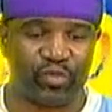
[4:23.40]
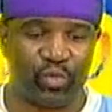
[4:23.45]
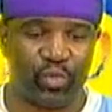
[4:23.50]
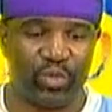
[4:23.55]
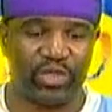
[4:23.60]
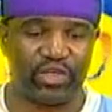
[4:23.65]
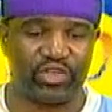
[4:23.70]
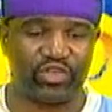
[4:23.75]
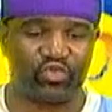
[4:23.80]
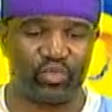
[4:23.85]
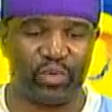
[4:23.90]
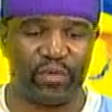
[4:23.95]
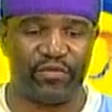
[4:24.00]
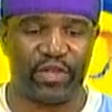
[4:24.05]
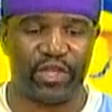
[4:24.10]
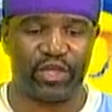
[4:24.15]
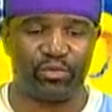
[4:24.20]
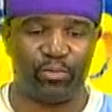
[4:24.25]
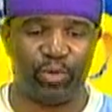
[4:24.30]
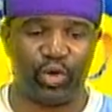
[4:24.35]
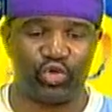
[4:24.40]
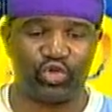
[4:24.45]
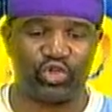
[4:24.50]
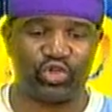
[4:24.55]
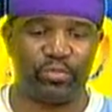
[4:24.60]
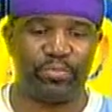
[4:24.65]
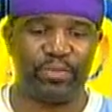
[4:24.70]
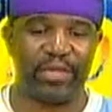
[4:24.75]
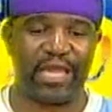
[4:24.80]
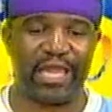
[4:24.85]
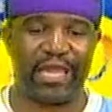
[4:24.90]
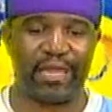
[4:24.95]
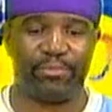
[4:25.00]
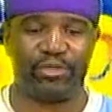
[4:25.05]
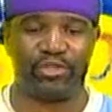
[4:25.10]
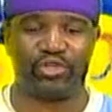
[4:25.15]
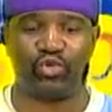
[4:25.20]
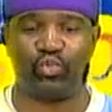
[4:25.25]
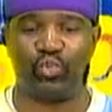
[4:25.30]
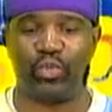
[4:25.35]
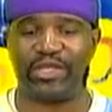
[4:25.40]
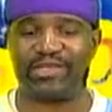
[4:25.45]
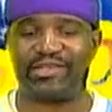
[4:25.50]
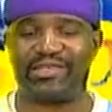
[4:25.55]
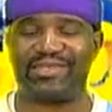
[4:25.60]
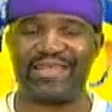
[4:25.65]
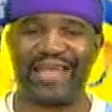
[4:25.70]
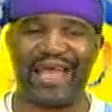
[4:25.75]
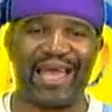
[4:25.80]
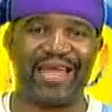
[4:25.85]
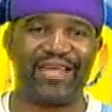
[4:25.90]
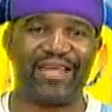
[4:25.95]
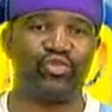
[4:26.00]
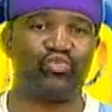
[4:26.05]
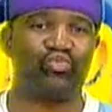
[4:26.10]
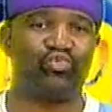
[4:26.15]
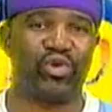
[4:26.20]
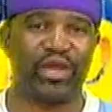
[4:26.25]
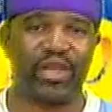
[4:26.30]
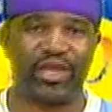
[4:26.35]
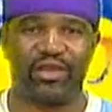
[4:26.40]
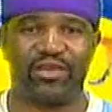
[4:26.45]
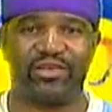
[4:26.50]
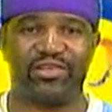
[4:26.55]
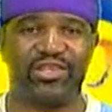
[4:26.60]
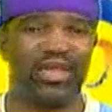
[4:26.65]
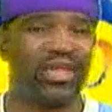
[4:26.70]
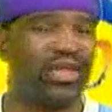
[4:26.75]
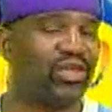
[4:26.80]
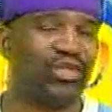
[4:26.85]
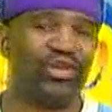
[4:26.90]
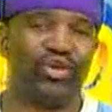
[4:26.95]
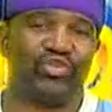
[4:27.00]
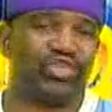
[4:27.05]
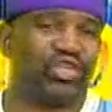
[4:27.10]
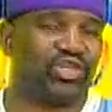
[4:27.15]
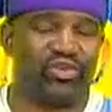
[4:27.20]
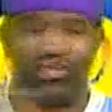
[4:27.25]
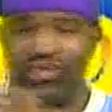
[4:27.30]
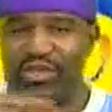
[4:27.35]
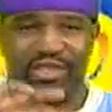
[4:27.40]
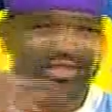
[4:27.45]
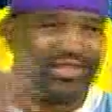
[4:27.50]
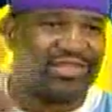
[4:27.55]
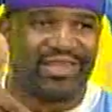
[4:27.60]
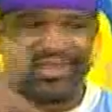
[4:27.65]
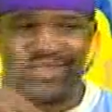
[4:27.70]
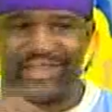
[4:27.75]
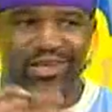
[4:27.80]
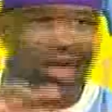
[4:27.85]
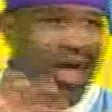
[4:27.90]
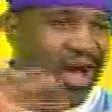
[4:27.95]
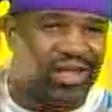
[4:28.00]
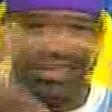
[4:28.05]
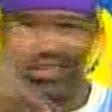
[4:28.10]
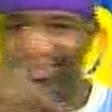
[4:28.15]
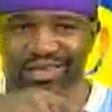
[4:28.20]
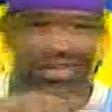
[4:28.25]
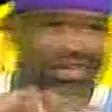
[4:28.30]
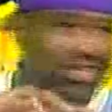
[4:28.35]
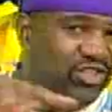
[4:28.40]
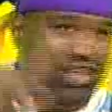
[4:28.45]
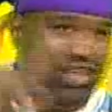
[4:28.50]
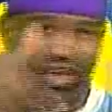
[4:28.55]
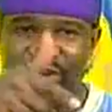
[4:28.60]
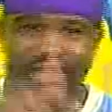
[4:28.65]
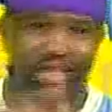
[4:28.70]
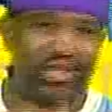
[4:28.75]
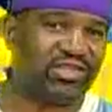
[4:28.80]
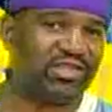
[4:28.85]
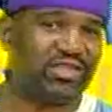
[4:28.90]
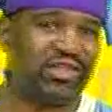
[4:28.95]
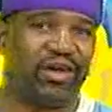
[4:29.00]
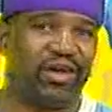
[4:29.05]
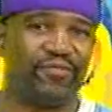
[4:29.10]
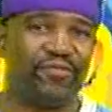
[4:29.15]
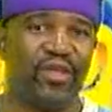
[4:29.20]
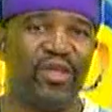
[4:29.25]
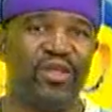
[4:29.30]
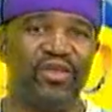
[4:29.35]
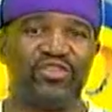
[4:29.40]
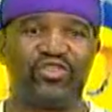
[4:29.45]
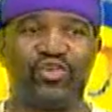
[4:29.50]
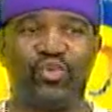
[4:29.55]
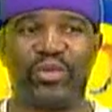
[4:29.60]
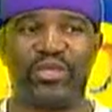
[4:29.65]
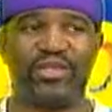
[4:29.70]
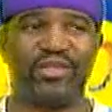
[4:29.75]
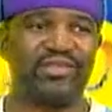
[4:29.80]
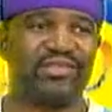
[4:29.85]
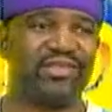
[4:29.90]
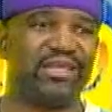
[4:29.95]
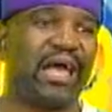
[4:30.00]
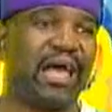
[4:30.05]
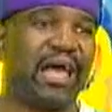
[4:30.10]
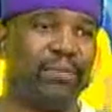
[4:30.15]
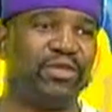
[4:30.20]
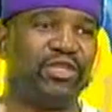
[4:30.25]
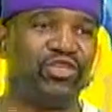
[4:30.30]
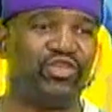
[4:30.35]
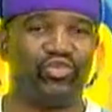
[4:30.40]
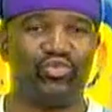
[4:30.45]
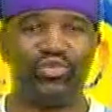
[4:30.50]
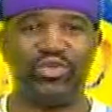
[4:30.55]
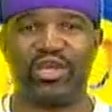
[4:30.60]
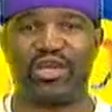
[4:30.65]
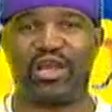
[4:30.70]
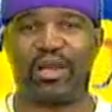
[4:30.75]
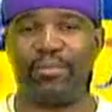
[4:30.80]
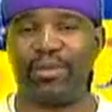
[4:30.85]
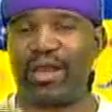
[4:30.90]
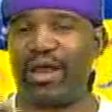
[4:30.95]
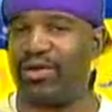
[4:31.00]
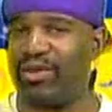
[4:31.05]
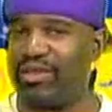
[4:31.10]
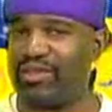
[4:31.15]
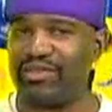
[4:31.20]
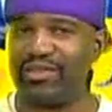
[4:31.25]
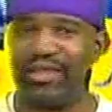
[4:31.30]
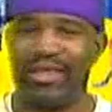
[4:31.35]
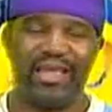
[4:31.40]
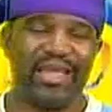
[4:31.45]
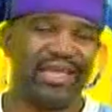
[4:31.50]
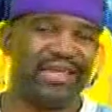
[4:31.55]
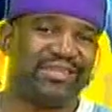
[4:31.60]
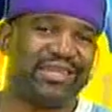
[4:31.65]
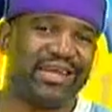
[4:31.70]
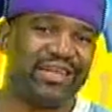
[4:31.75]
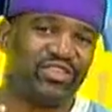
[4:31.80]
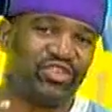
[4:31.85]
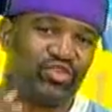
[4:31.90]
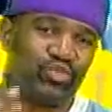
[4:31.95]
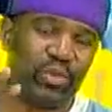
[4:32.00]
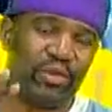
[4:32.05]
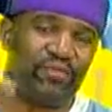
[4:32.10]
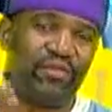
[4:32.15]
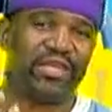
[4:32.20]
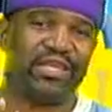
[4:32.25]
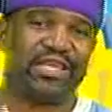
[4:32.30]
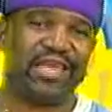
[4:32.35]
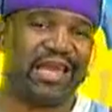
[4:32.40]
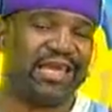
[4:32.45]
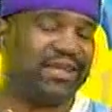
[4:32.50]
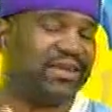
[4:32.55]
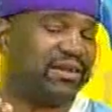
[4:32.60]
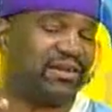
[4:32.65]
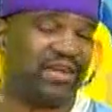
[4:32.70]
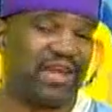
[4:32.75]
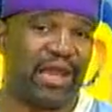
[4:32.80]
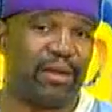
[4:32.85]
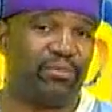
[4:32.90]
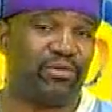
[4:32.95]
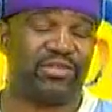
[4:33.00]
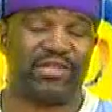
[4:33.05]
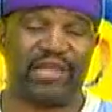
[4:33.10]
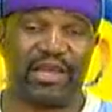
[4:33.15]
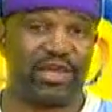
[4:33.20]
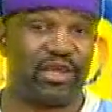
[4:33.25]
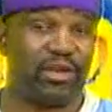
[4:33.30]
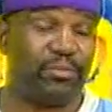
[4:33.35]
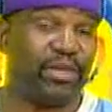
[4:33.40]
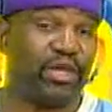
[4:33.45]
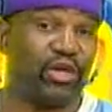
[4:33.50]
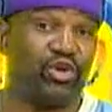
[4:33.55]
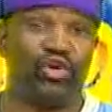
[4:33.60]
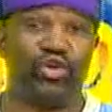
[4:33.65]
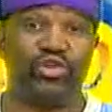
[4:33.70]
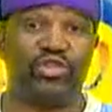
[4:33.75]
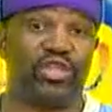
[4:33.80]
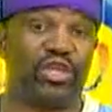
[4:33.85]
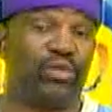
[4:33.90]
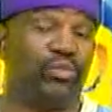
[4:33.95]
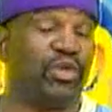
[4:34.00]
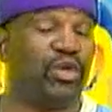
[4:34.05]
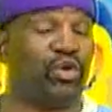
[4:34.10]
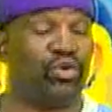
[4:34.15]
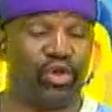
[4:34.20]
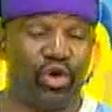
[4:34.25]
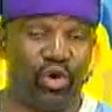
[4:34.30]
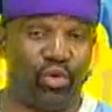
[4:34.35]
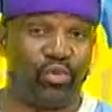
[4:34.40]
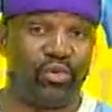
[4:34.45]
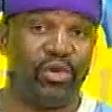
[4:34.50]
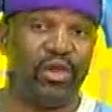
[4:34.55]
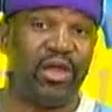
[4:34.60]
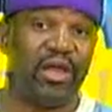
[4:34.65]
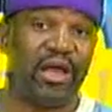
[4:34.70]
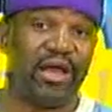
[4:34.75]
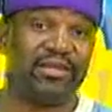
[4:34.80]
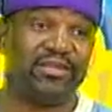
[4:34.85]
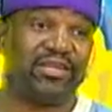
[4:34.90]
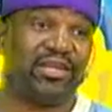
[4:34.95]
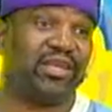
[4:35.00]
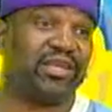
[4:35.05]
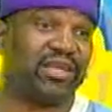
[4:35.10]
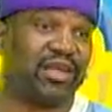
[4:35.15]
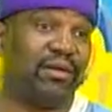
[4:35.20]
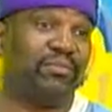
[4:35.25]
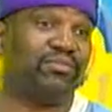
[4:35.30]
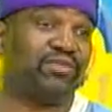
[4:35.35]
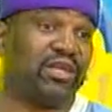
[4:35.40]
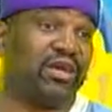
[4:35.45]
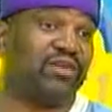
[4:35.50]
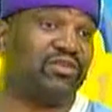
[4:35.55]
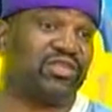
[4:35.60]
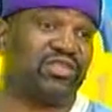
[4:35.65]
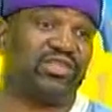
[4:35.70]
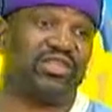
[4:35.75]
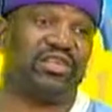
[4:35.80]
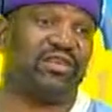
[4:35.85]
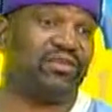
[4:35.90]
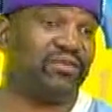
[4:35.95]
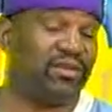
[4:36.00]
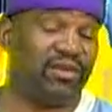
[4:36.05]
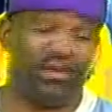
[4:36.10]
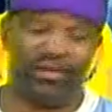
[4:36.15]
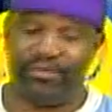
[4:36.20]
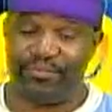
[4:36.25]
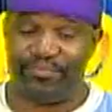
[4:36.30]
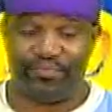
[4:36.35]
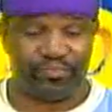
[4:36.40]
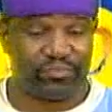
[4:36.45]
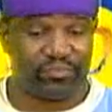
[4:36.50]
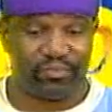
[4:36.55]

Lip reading: the swiveling motion be able to withstand the rigors? You know, children, because they're constantly turning stuff. So with this Nabi Junior coming out, is that swiveling camera, is that going to be a good thing? We don't know until it comes out to see, you know,